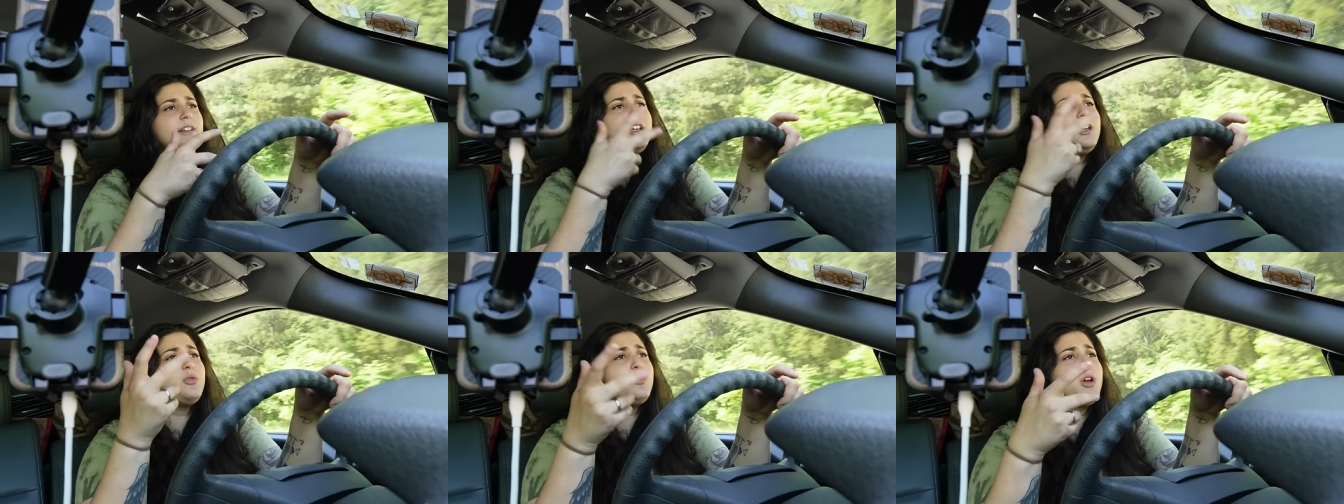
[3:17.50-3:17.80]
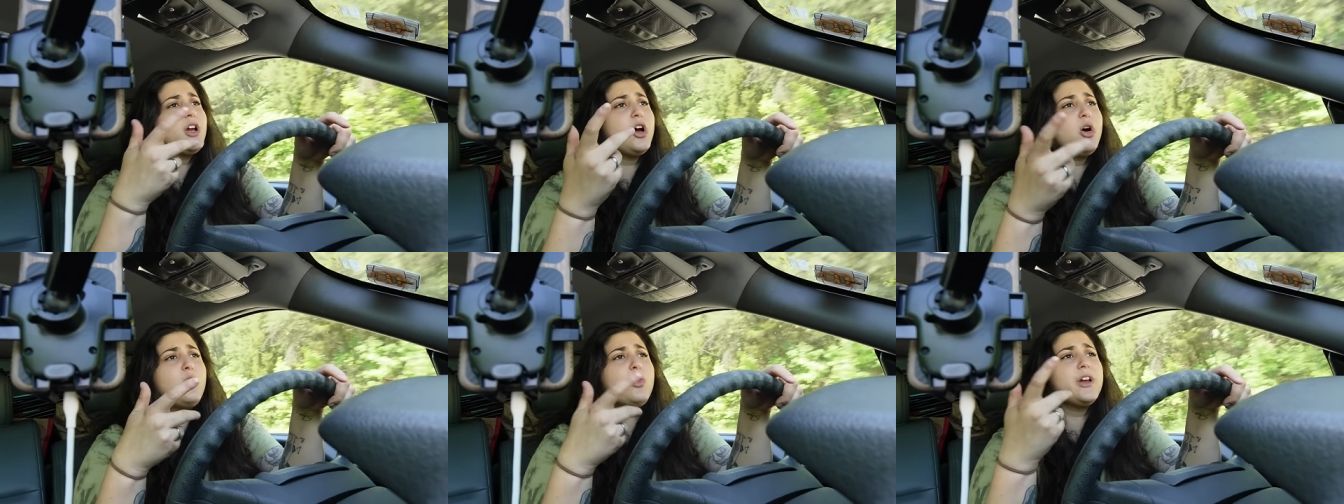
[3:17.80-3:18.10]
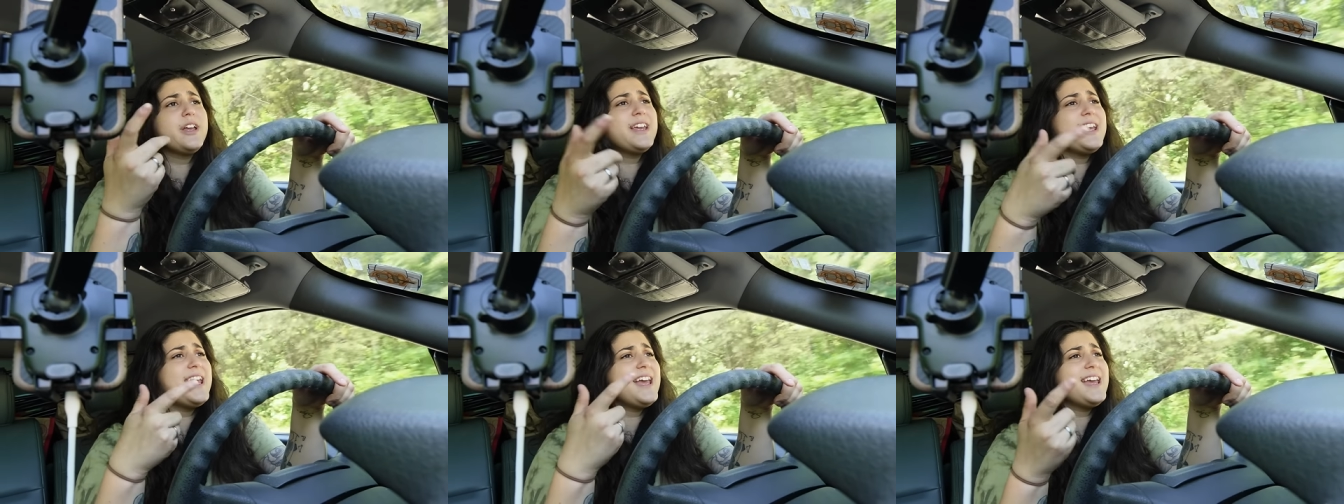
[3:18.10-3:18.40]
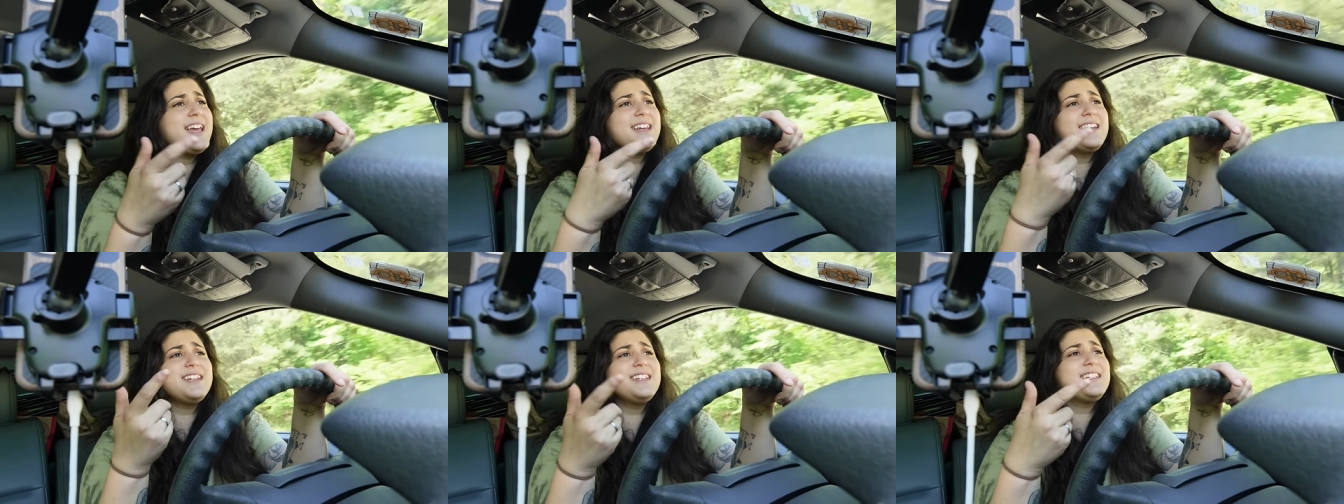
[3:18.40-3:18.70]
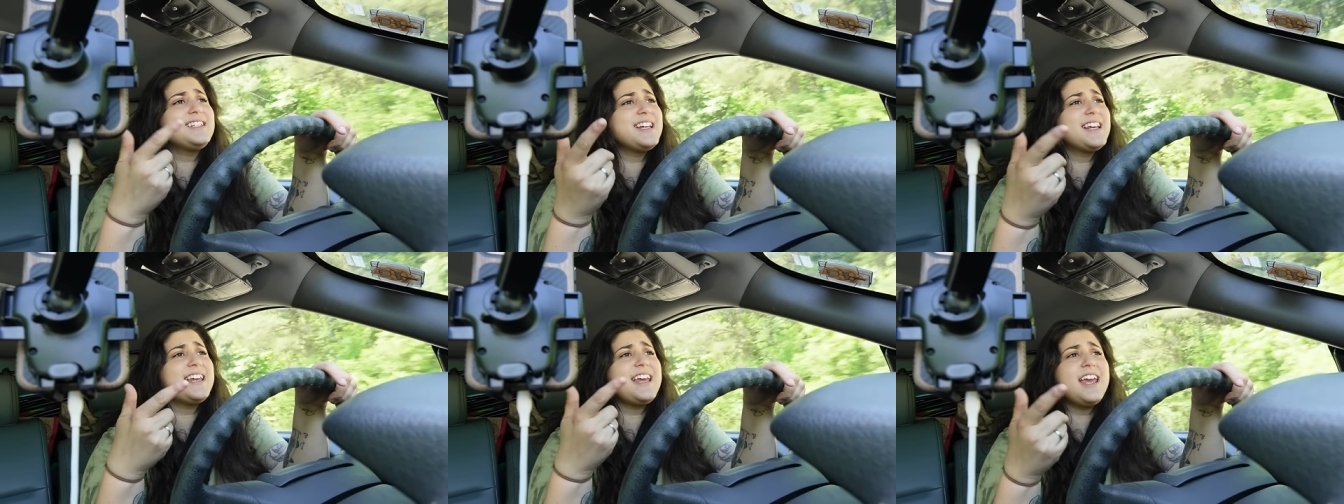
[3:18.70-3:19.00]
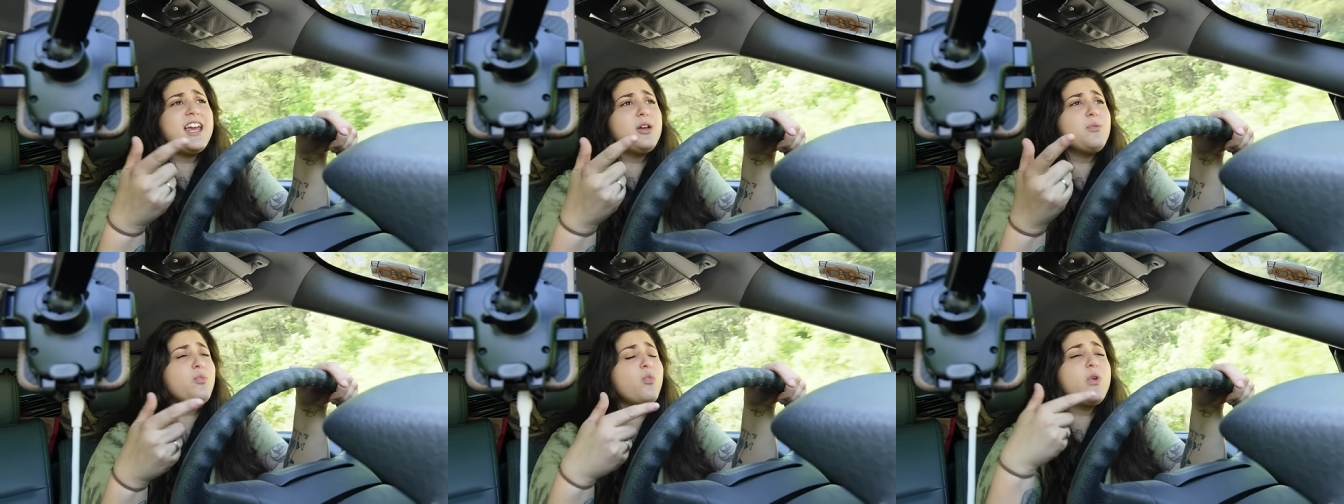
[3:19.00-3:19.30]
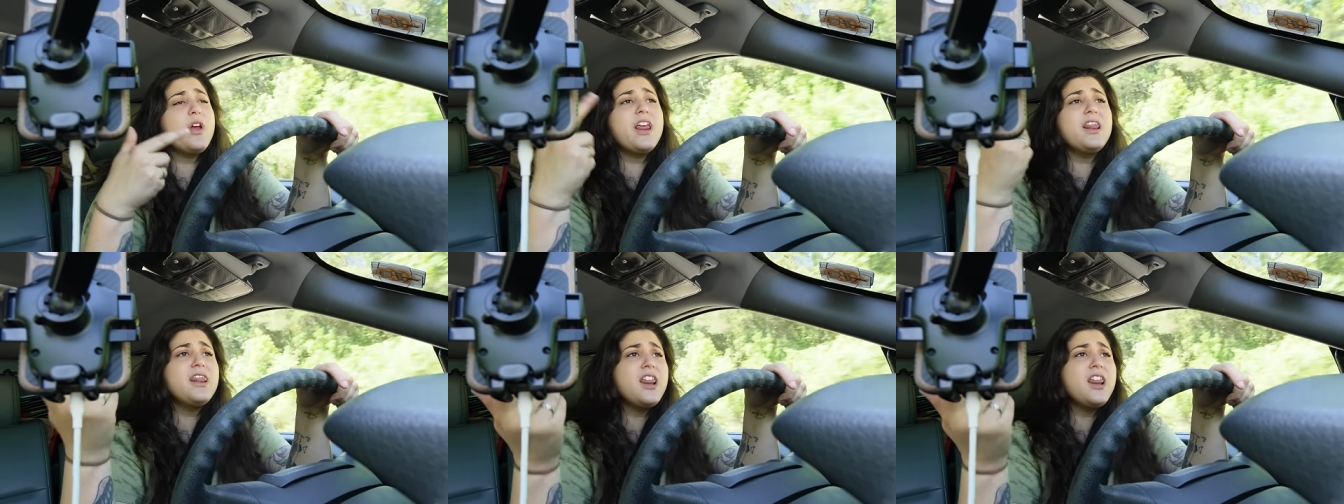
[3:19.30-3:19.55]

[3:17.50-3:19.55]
Here we go again. It's a game we